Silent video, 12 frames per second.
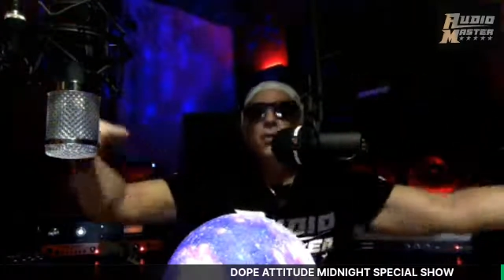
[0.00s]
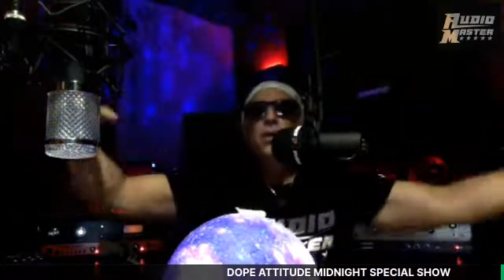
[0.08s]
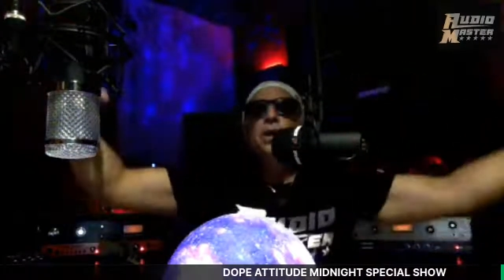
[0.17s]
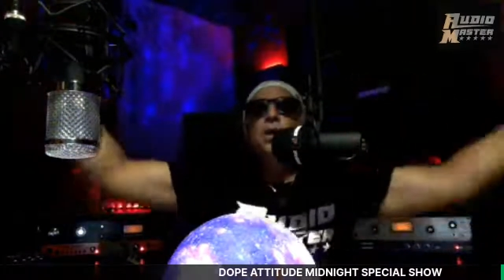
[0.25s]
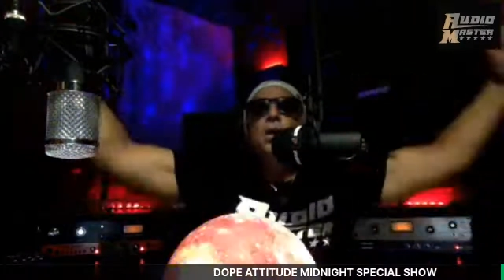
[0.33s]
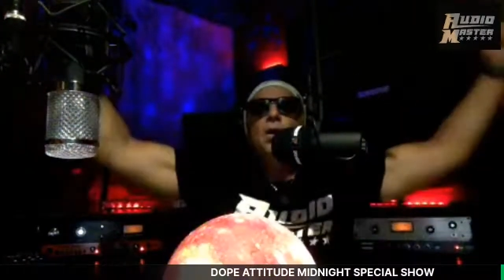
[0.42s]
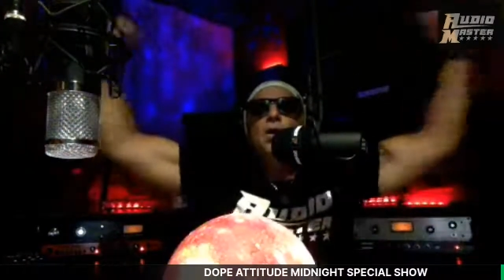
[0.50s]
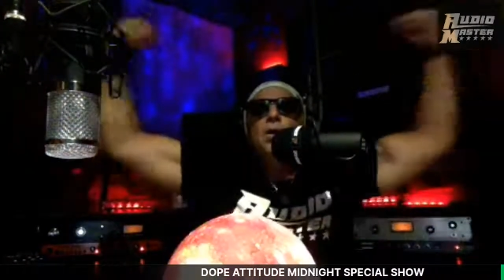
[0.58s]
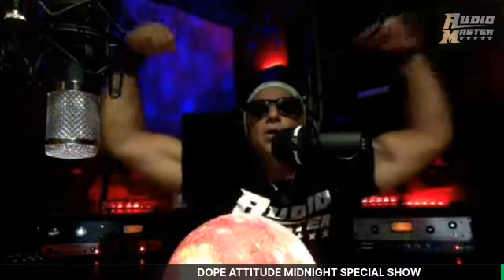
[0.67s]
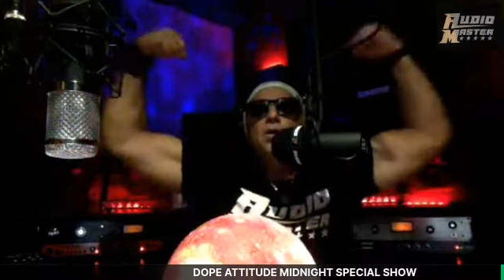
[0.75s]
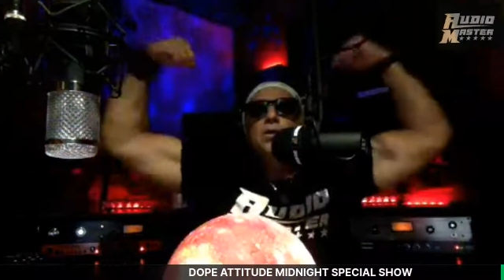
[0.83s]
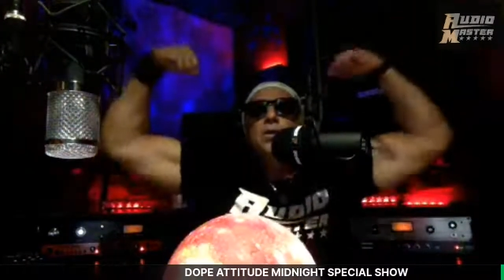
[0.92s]
We
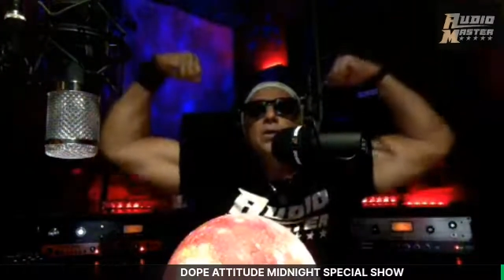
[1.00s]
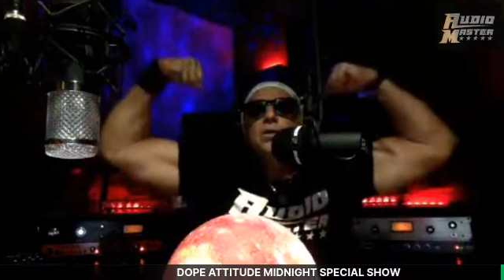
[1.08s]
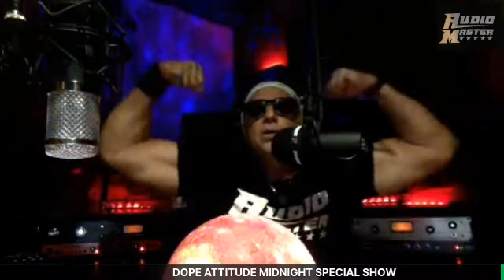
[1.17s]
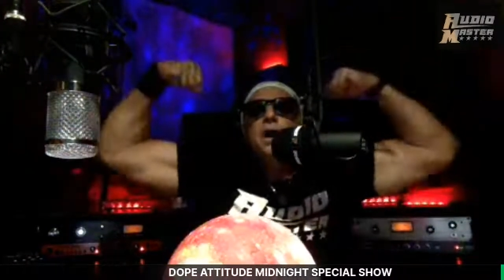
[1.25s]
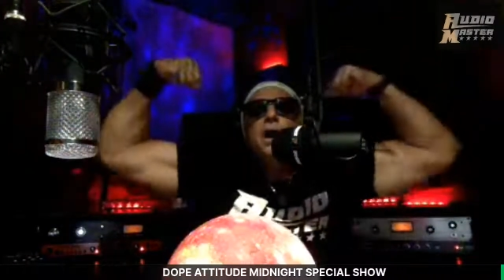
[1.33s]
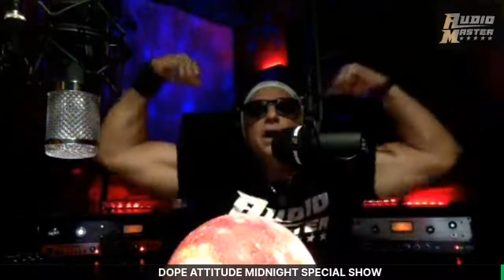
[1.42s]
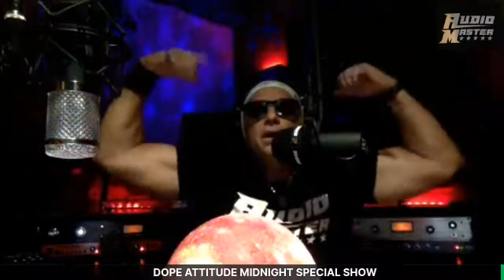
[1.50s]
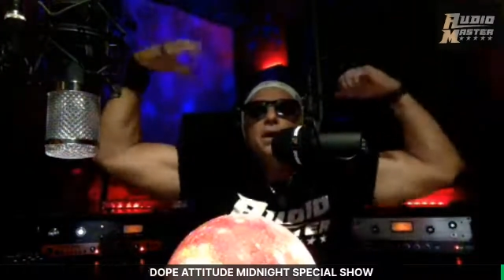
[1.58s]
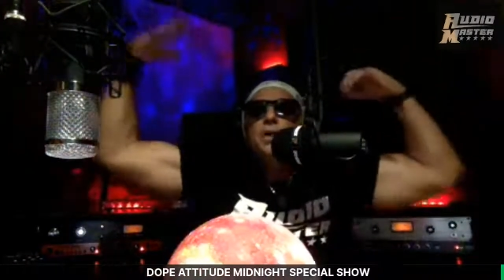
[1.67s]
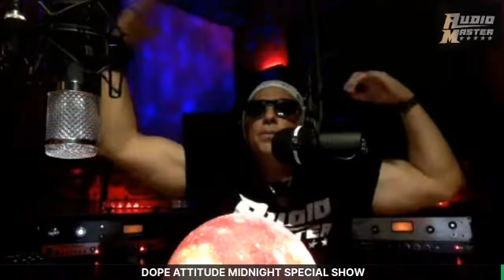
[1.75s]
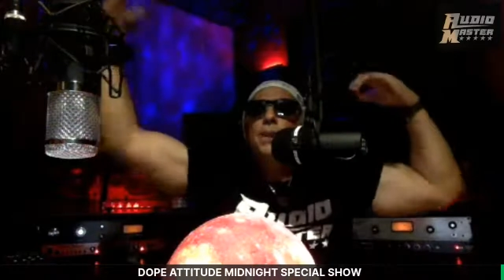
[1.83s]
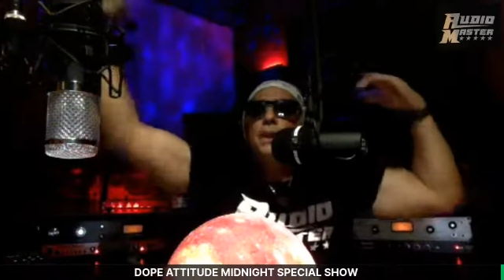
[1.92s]
are the
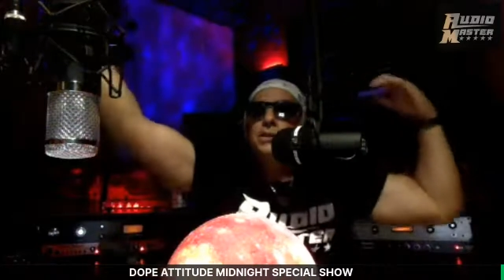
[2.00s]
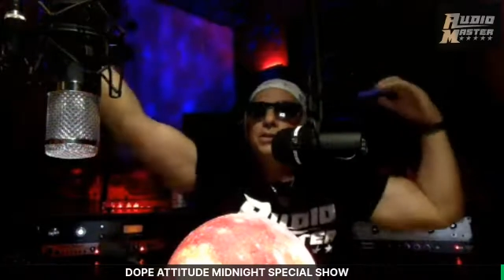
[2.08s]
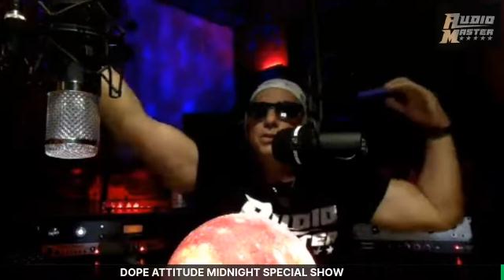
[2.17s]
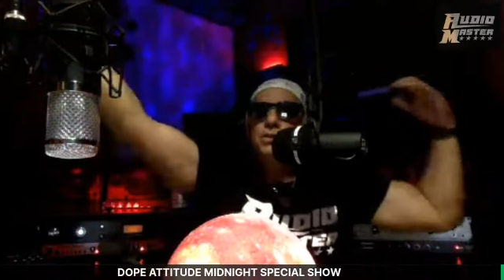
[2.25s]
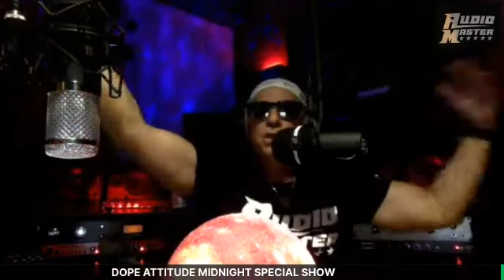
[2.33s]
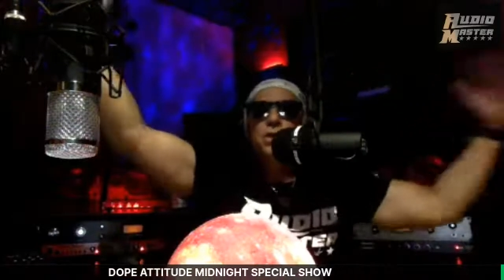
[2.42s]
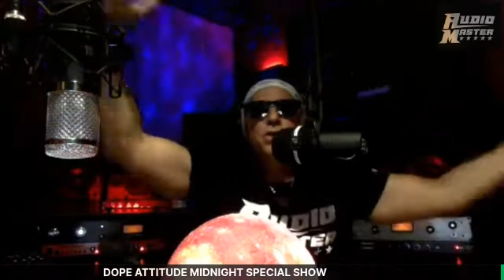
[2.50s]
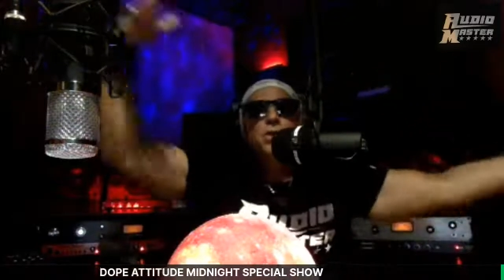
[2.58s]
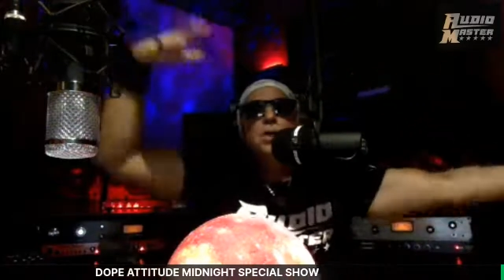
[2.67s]
Audio Master show,